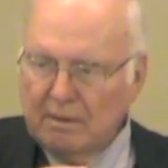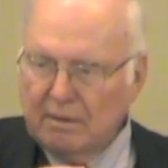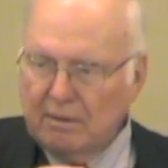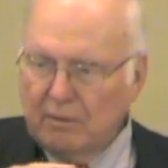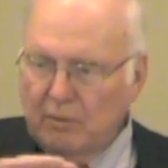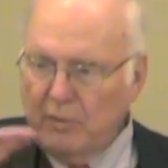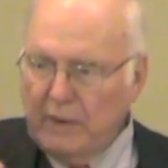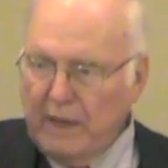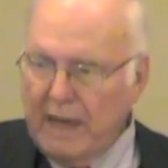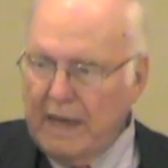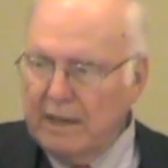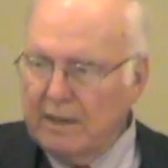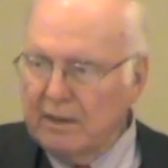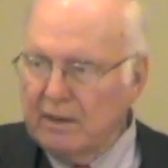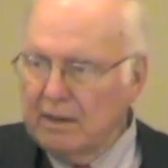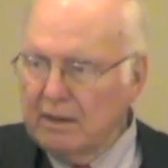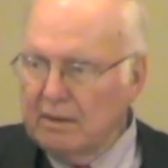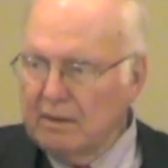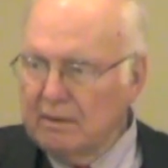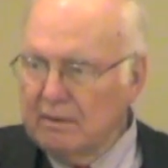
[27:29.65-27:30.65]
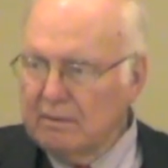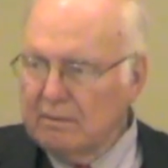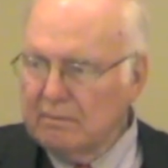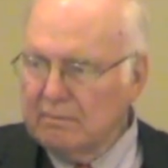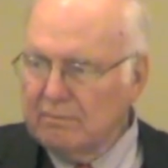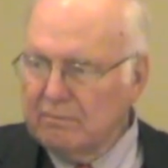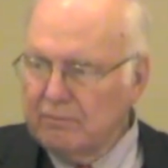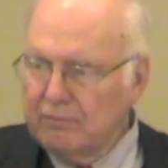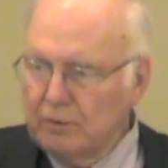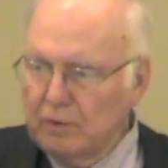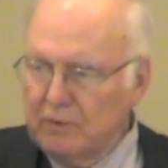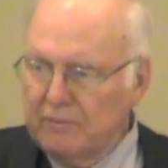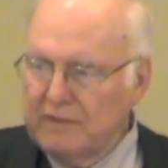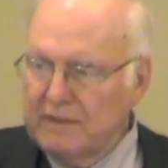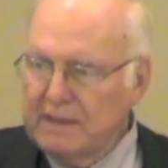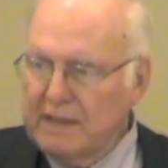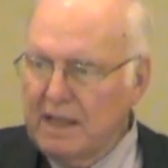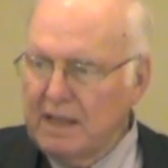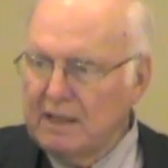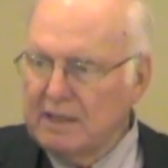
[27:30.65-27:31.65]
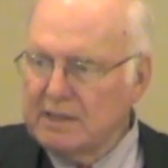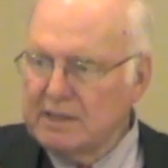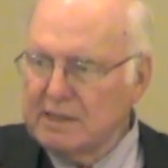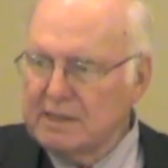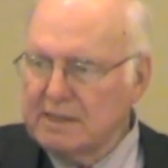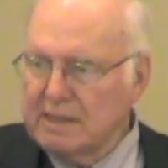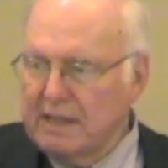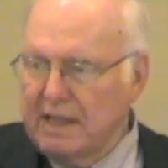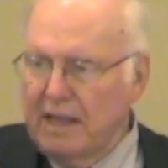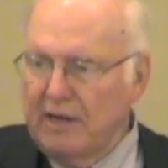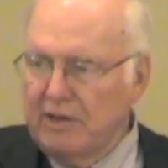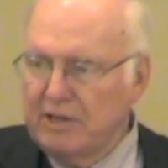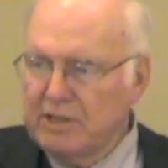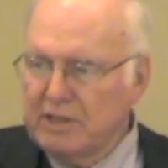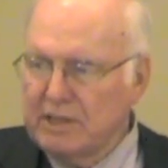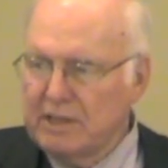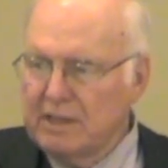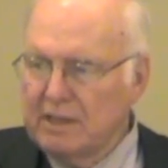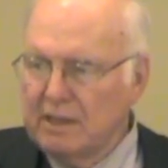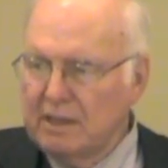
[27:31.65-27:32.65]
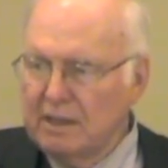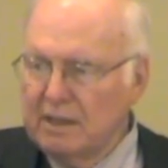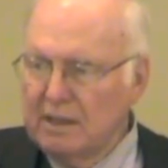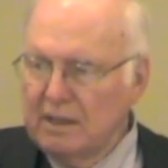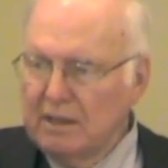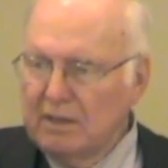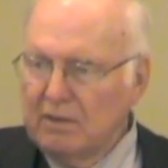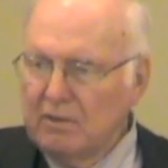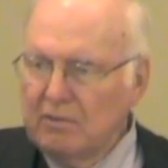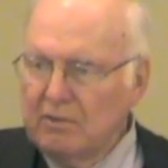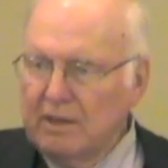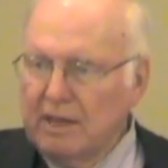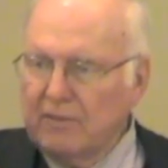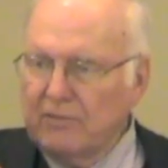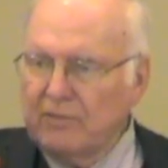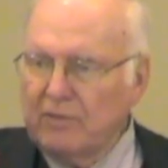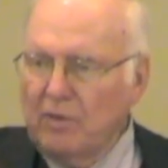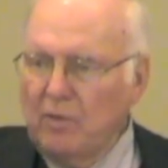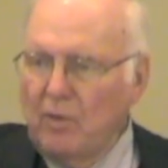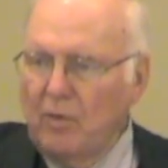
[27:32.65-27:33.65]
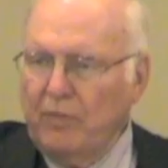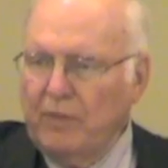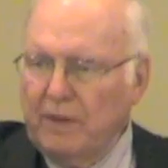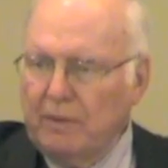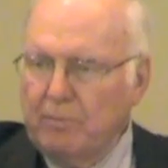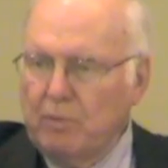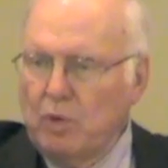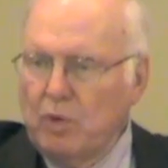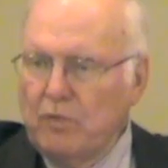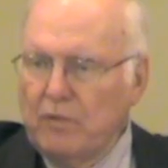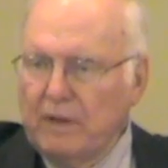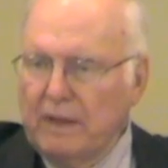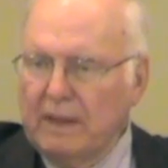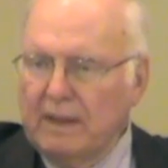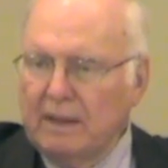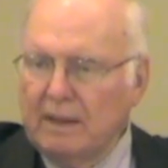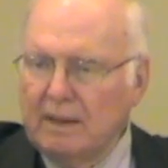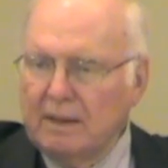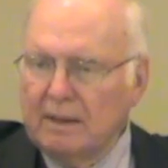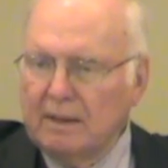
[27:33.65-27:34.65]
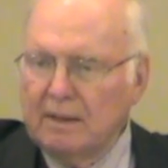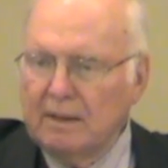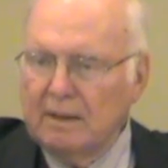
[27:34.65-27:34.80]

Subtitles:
creator, full of intelligence and energy, who gets the whole thing moving.